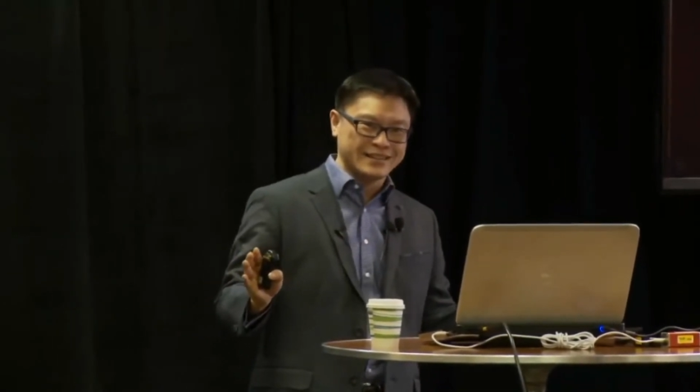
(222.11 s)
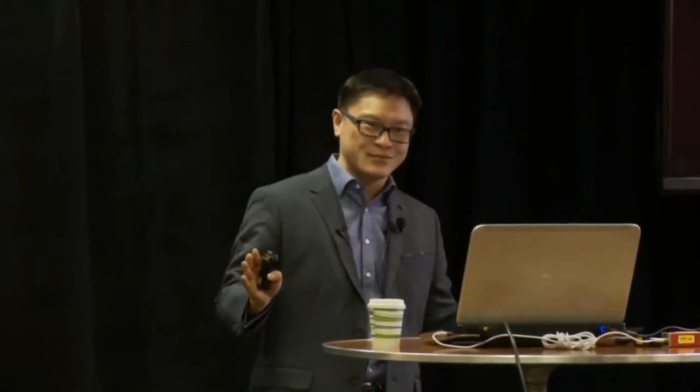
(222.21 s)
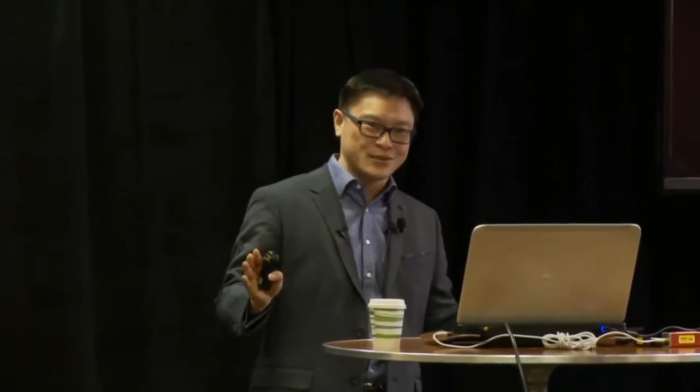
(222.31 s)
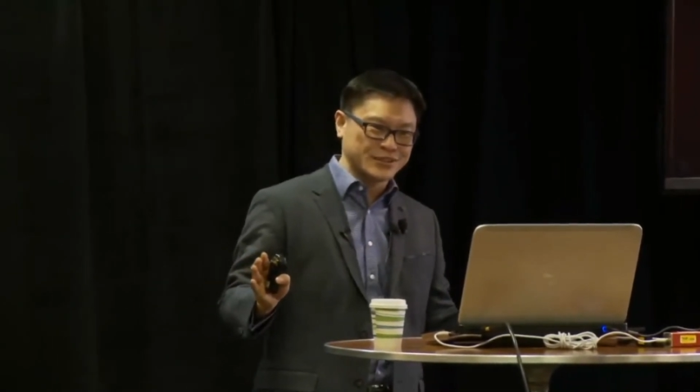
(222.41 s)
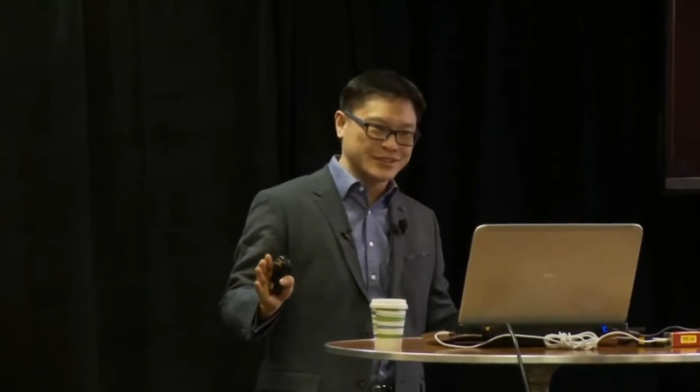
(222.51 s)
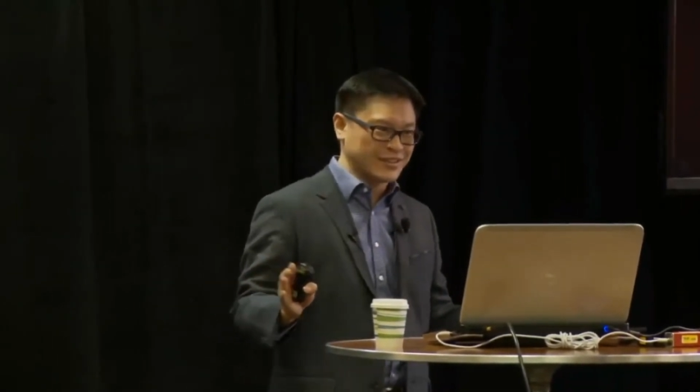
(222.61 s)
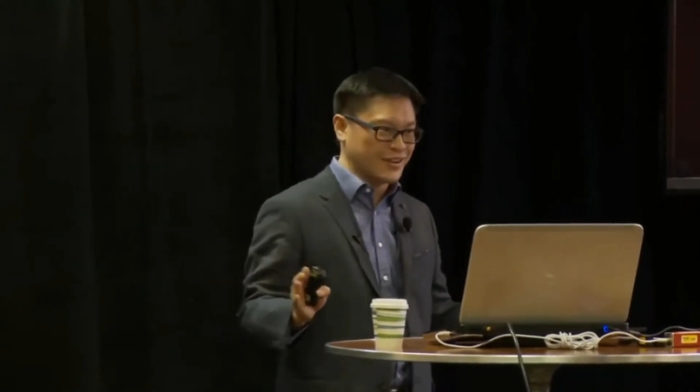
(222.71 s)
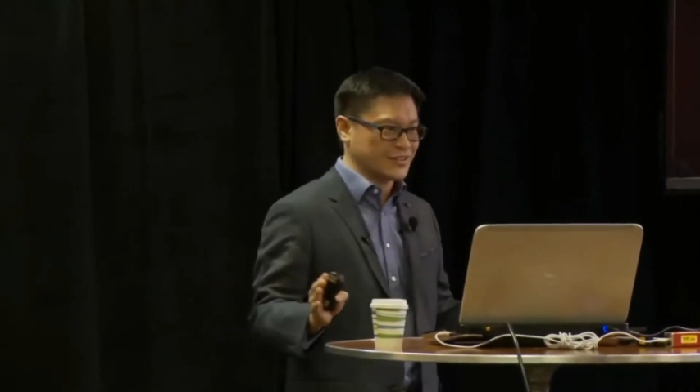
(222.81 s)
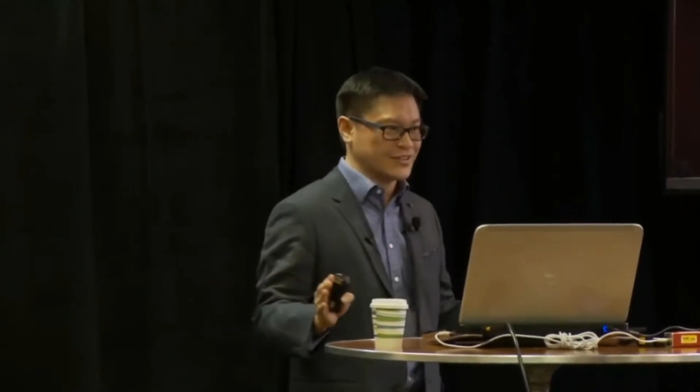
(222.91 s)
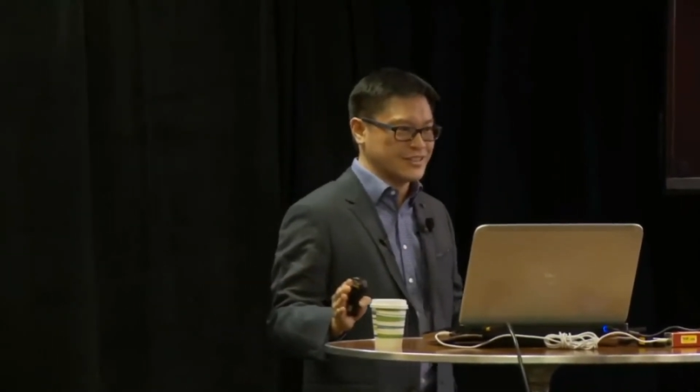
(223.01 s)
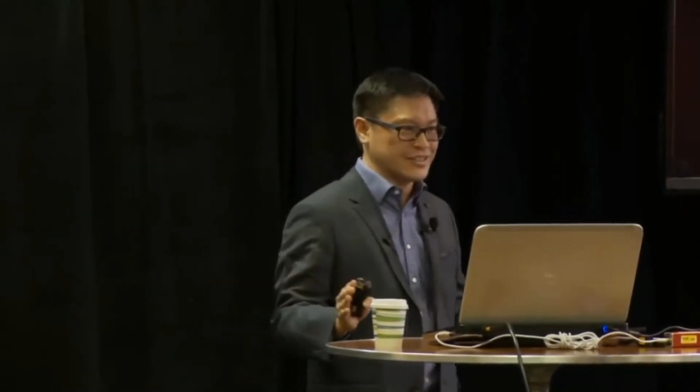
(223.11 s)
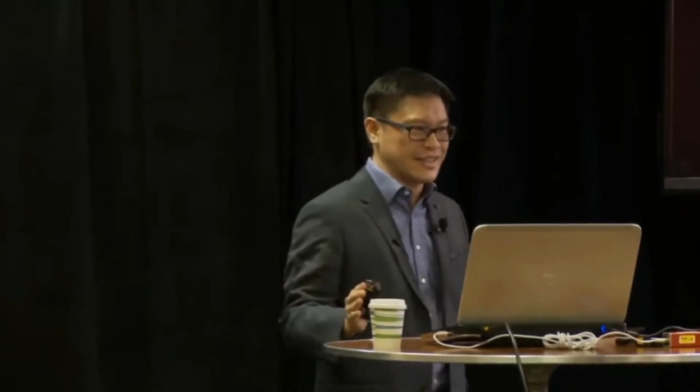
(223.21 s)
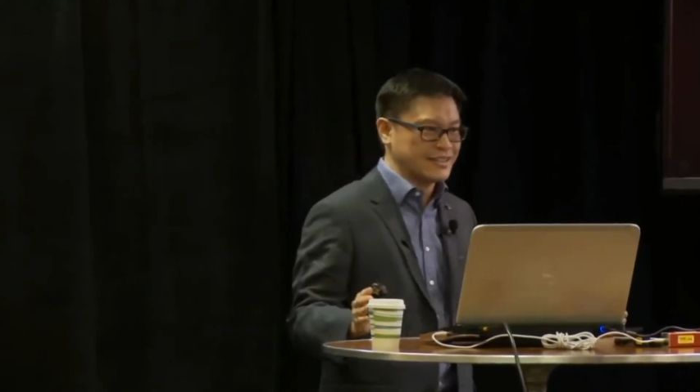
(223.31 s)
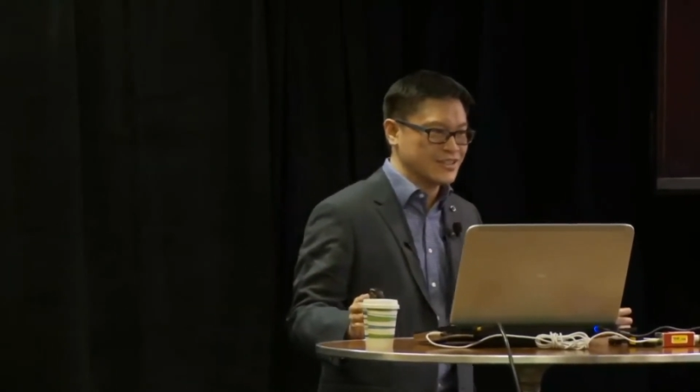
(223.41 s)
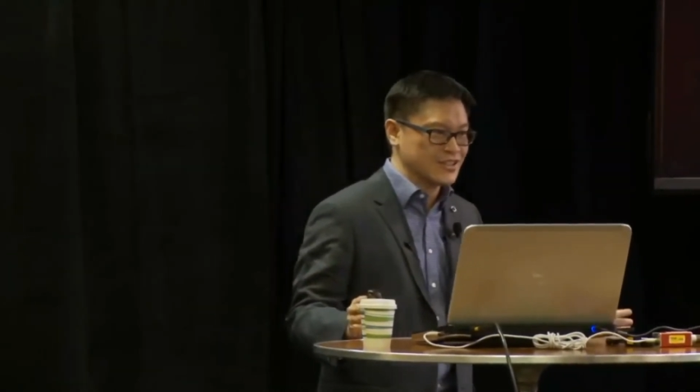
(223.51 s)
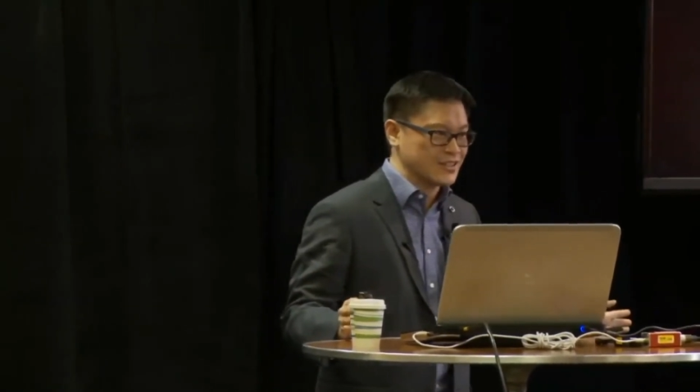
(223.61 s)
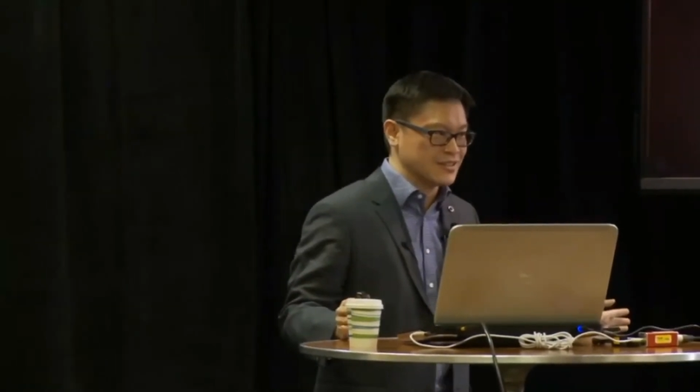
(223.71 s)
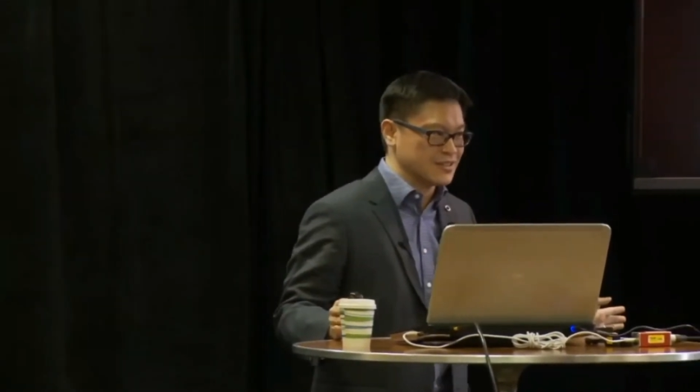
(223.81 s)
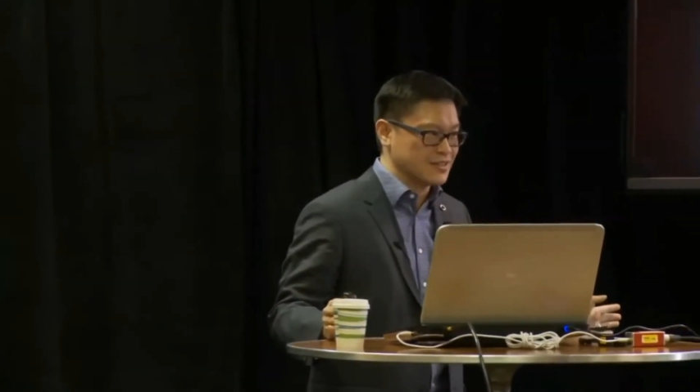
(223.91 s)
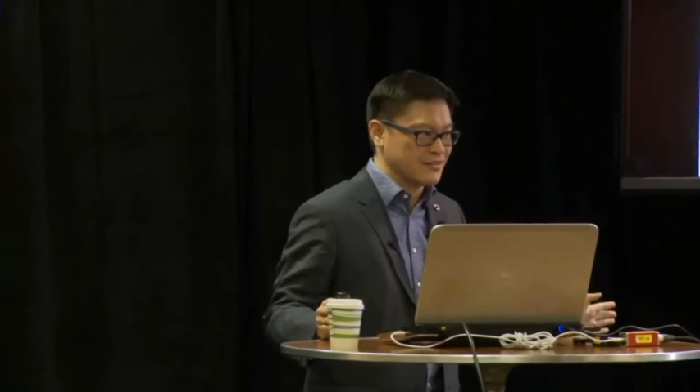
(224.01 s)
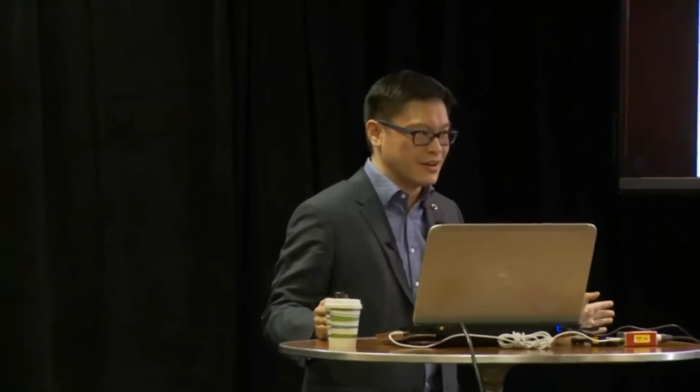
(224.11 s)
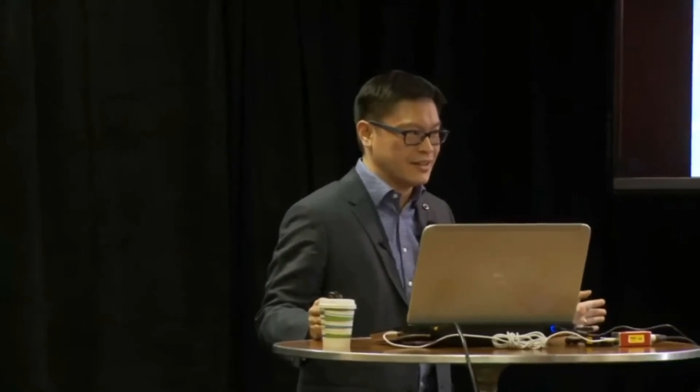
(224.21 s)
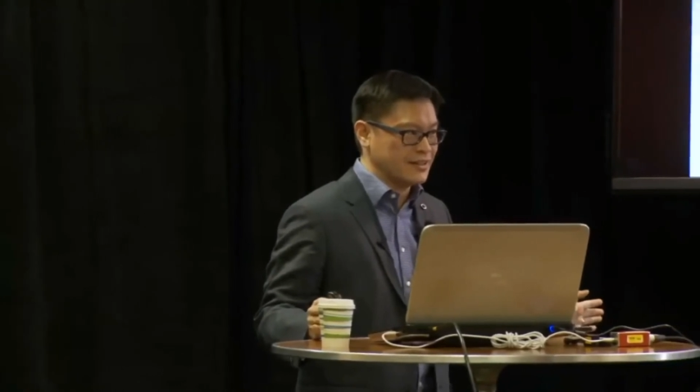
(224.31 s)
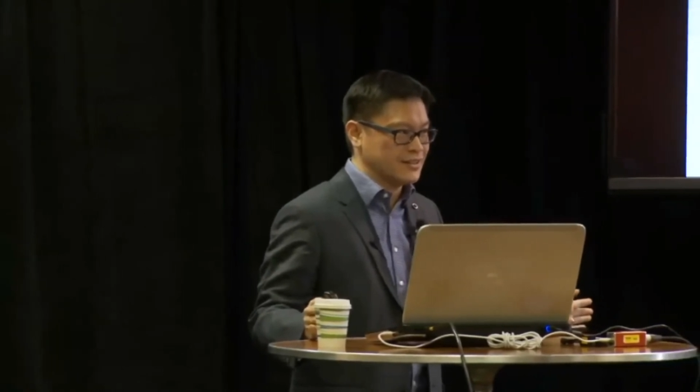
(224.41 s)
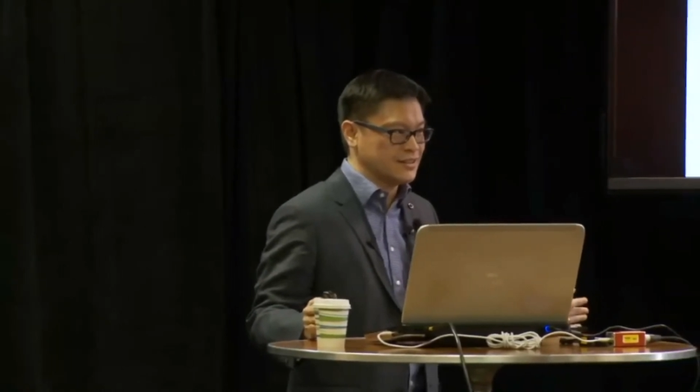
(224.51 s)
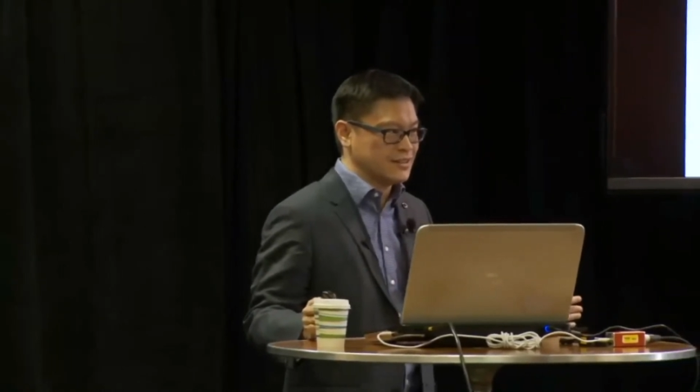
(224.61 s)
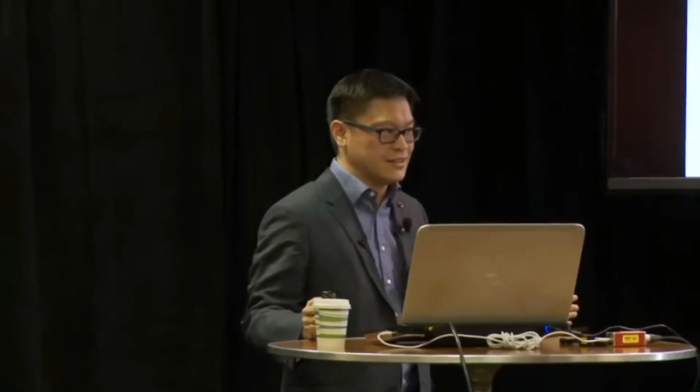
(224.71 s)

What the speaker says: of the world's doctors and dietitians, right?